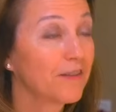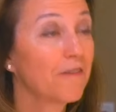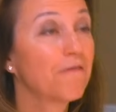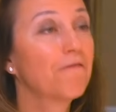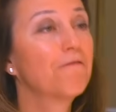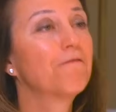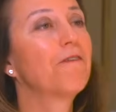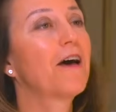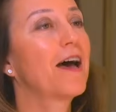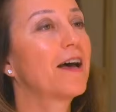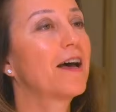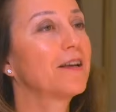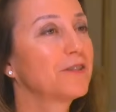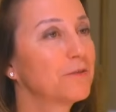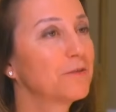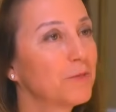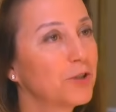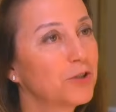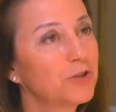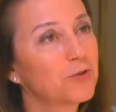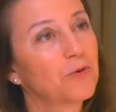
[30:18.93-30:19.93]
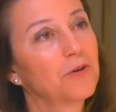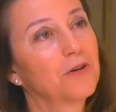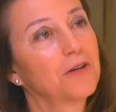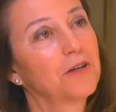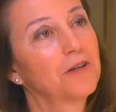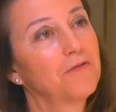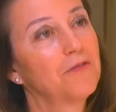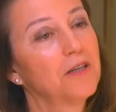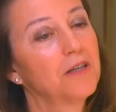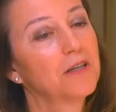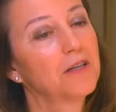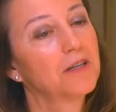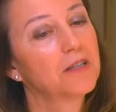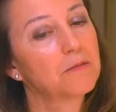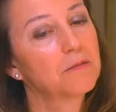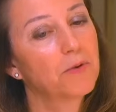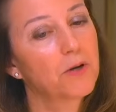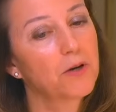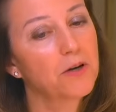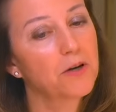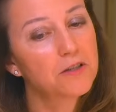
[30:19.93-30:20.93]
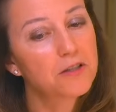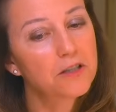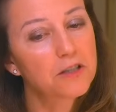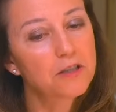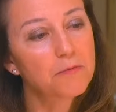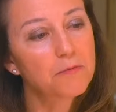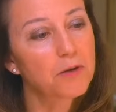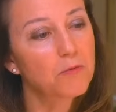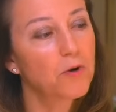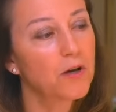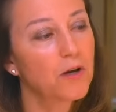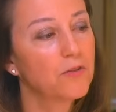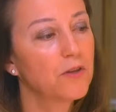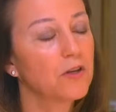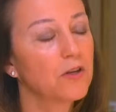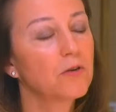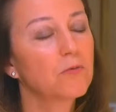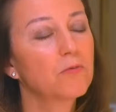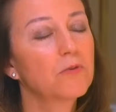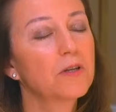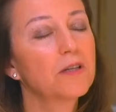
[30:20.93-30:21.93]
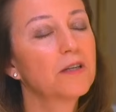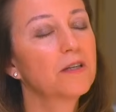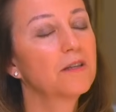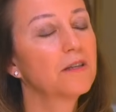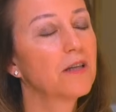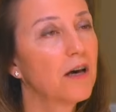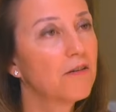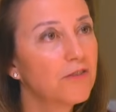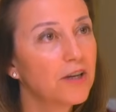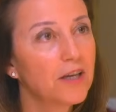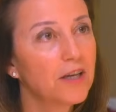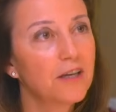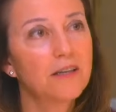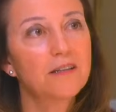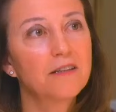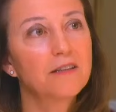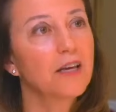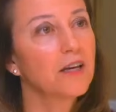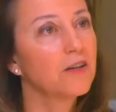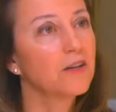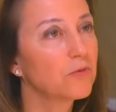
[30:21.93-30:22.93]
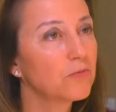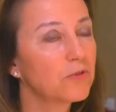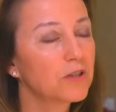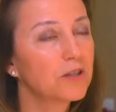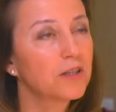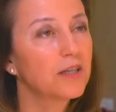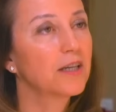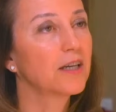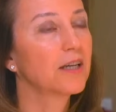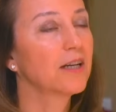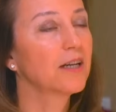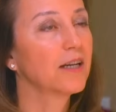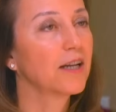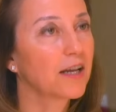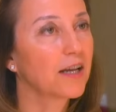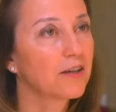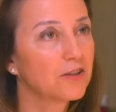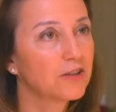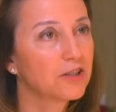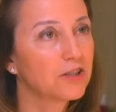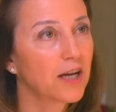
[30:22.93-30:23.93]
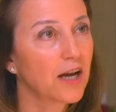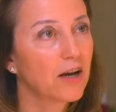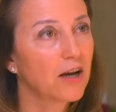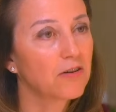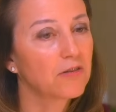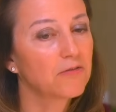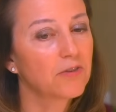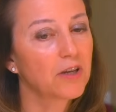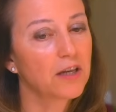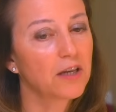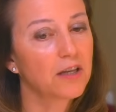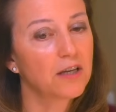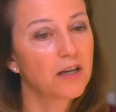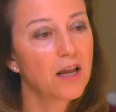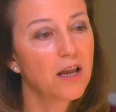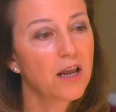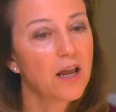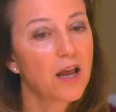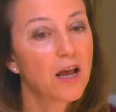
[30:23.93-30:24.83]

the vast majority of the experience to be one that you're really loving, that you're really getting energy out of it.